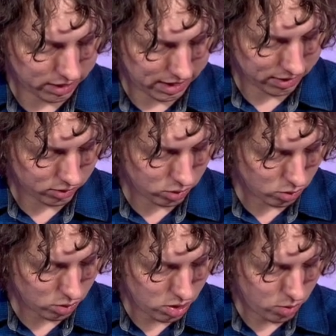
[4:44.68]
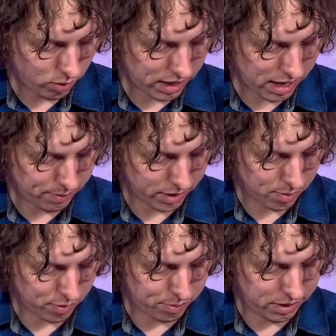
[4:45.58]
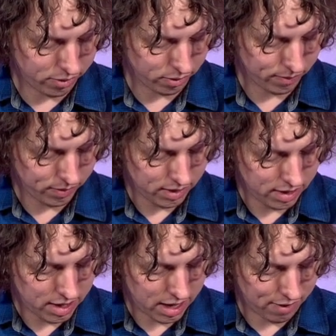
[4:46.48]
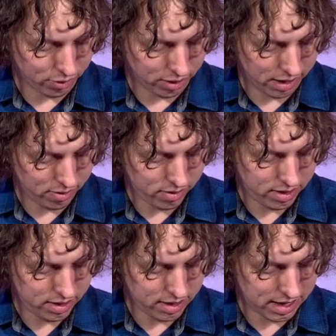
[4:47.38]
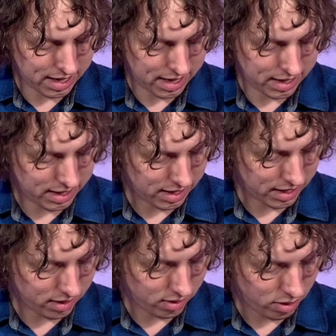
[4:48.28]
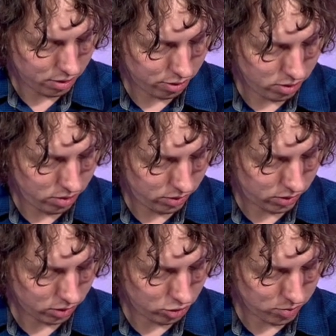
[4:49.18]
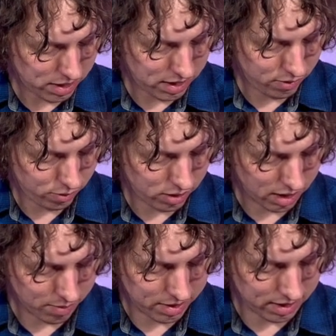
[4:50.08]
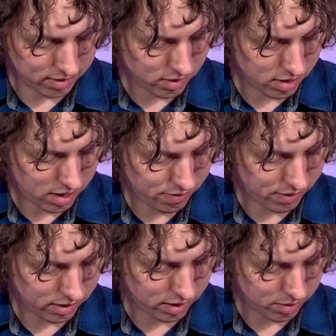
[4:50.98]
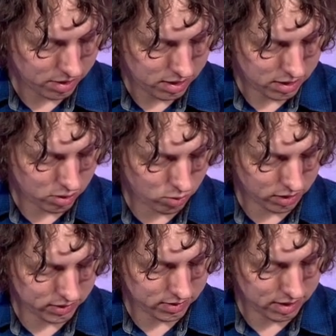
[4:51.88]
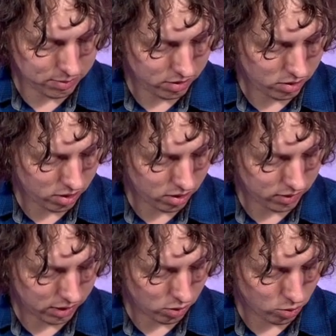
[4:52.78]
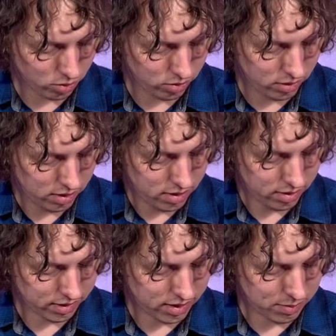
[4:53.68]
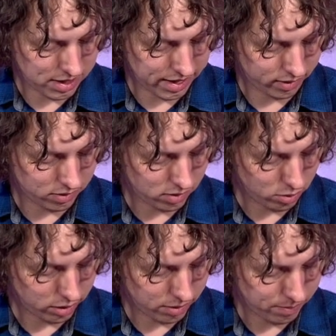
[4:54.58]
as to what had become of Peter. After Herod had a thorough search made for him and did not find him, he cross-examined the guards and ordered that they be executed.